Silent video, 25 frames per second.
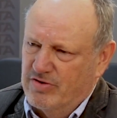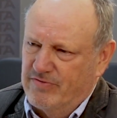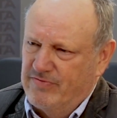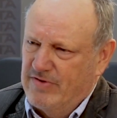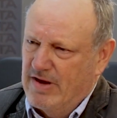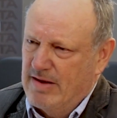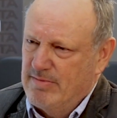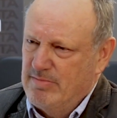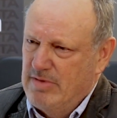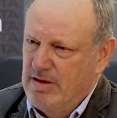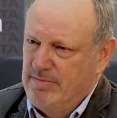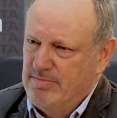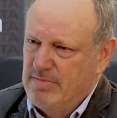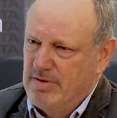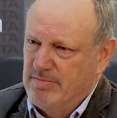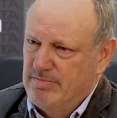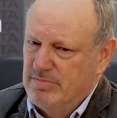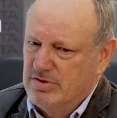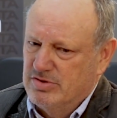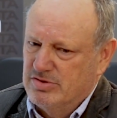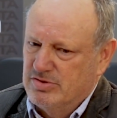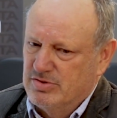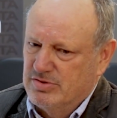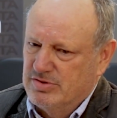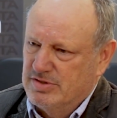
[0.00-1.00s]
got family
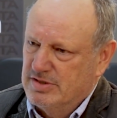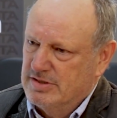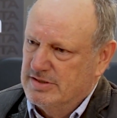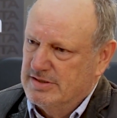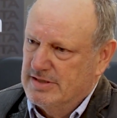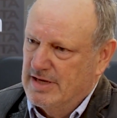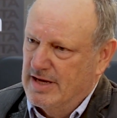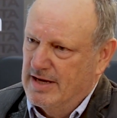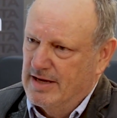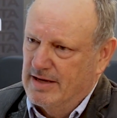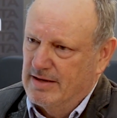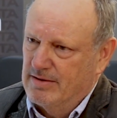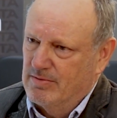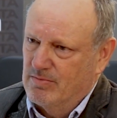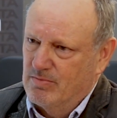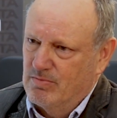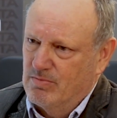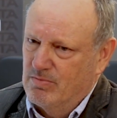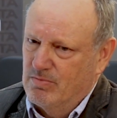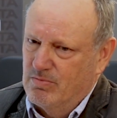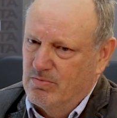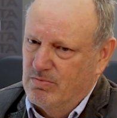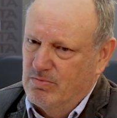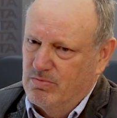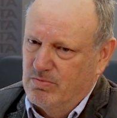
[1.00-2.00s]
members who are just saying,
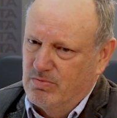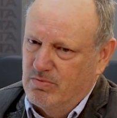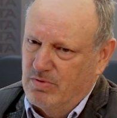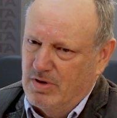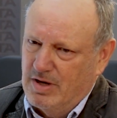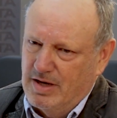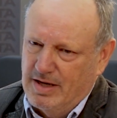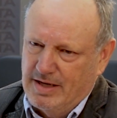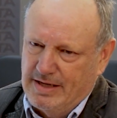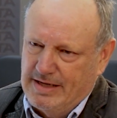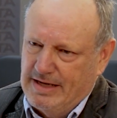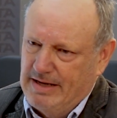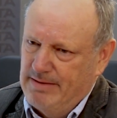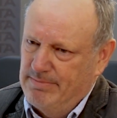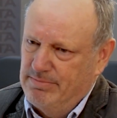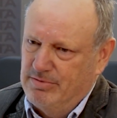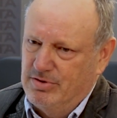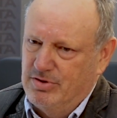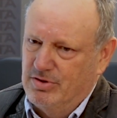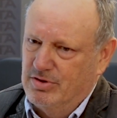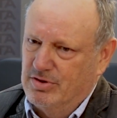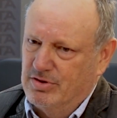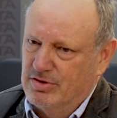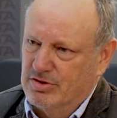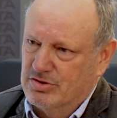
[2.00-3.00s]
why keep
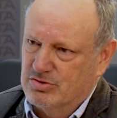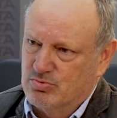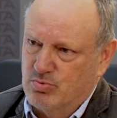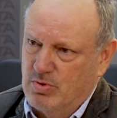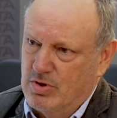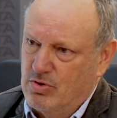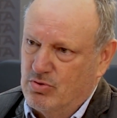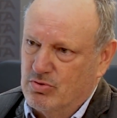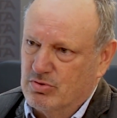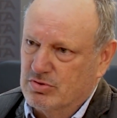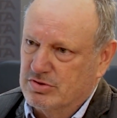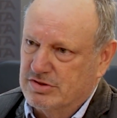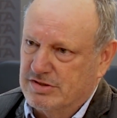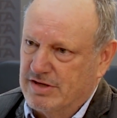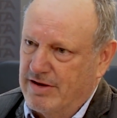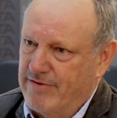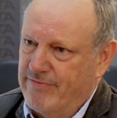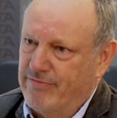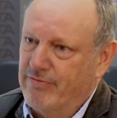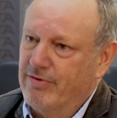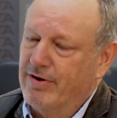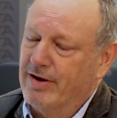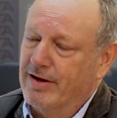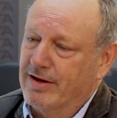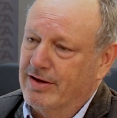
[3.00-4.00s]
doing this? We're all
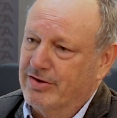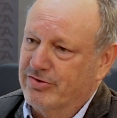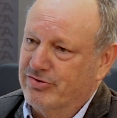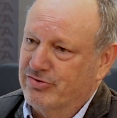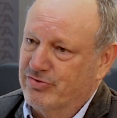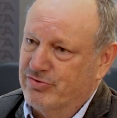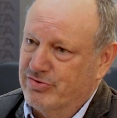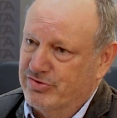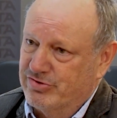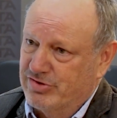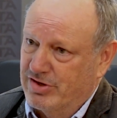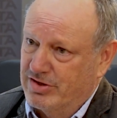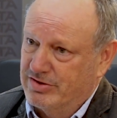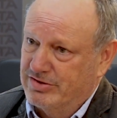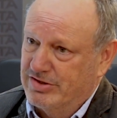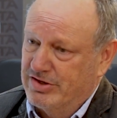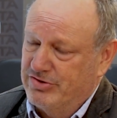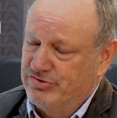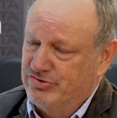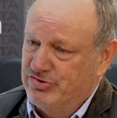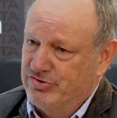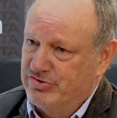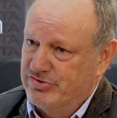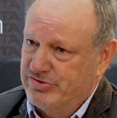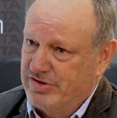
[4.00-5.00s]
suffering as a result,
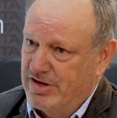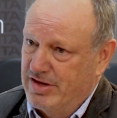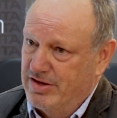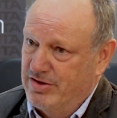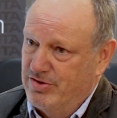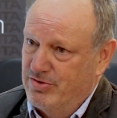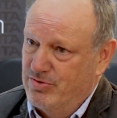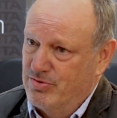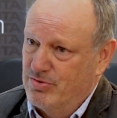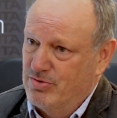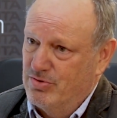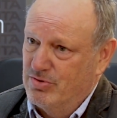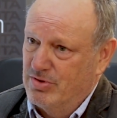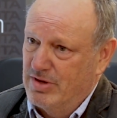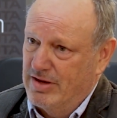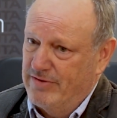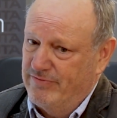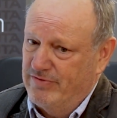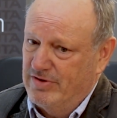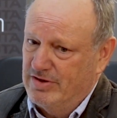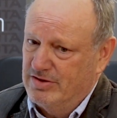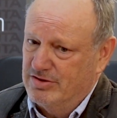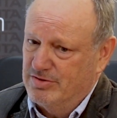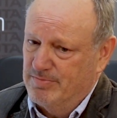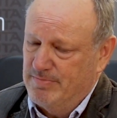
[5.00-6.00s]
as you say. You're all
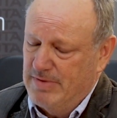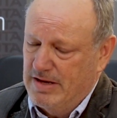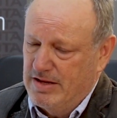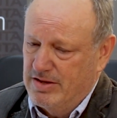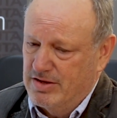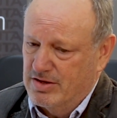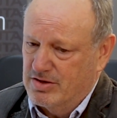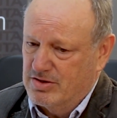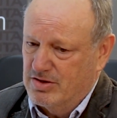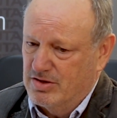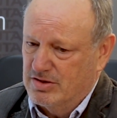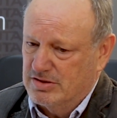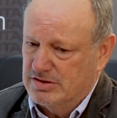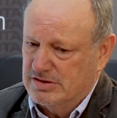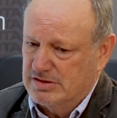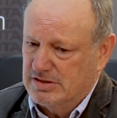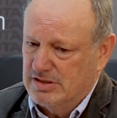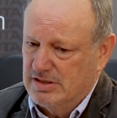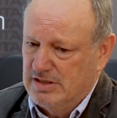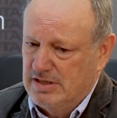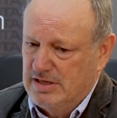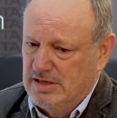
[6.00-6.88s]
having to bear the cost.